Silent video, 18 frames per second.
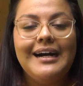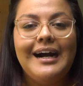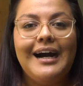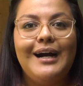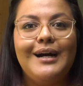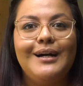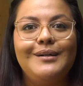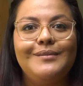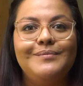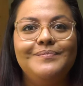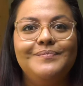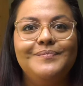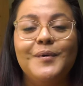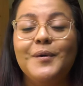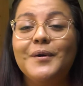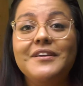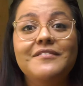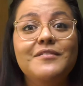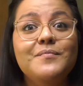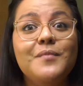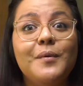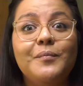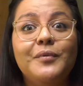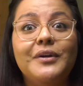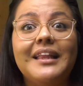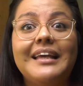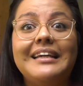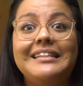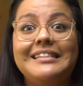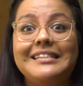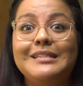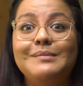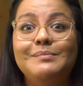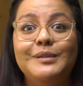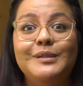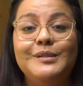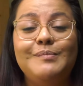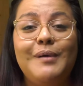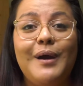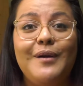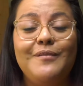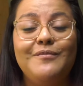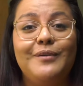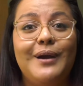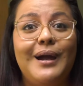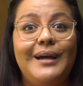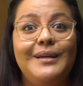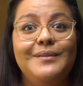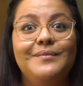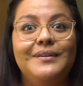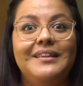Or even when we're like disciplined by a friend,